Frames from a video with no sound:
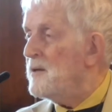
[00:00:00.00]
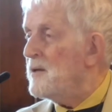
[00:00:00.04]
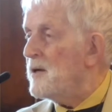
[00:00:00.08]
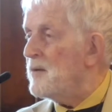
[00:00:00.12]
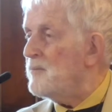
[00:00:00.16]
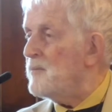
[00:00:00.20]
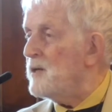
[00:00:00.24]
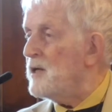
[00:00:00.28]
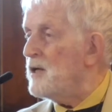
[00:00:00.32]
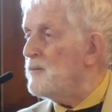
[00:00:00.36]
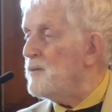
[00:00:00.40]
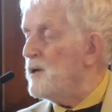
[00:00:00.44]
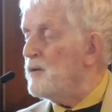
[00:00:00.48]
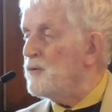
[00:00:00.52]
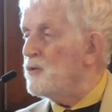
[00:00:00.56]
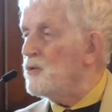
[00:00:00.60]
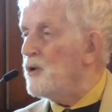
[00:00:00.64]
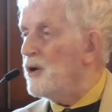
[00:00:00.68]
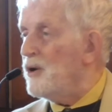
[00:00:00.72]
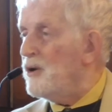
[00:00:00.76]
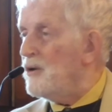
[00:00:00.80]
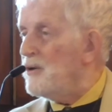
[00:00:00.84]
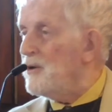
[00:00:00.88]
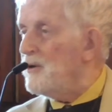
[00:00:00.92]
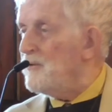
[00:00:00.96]
and many people
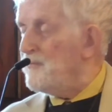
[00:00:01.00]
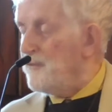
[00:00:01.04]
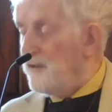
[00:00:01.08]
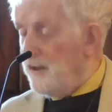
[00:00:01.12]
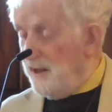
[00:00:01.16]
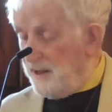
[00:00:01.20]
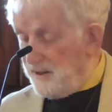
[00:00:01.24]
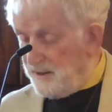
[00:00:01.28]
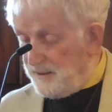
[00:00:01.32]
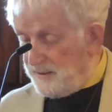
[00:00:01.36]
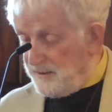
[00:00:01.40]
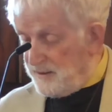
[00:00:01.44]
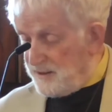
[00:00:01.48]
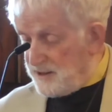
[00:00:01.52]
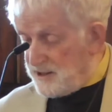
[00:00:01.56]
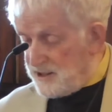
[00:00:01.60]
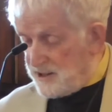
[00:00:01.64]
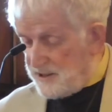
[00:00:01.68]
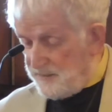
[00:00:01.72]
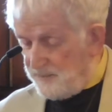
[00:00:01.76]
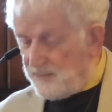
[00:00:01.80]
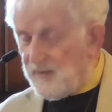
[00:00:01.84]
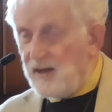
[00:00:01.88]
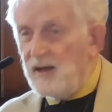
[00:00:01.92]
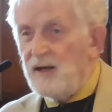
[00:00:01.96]
were horrified at
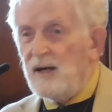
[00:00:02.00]
this.